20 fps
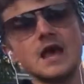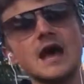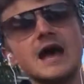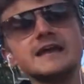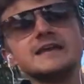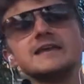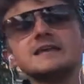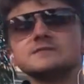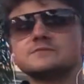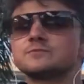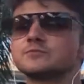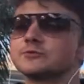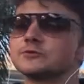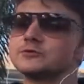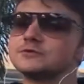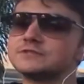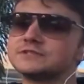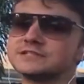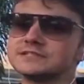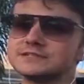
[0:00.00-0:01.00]
I guess
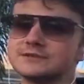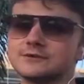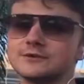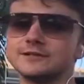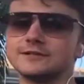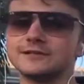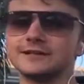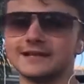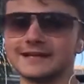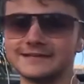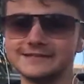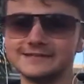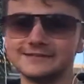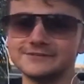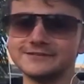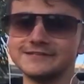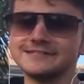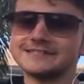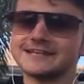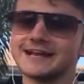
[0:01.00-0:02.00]
Bruce is all,
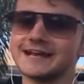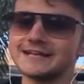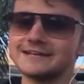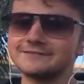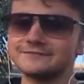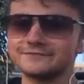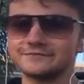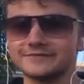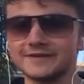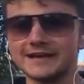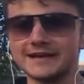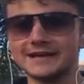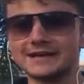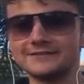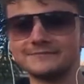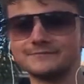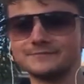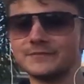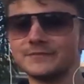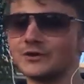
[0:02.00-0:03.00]
he's kind of
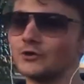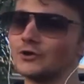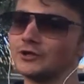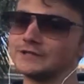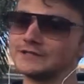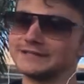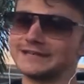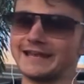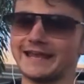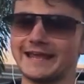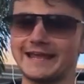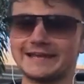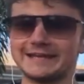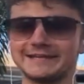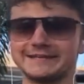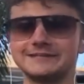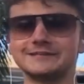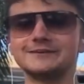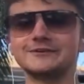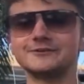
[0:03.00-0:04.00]
all
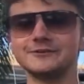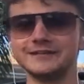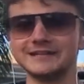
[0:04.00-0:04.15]
Atlanta. You know,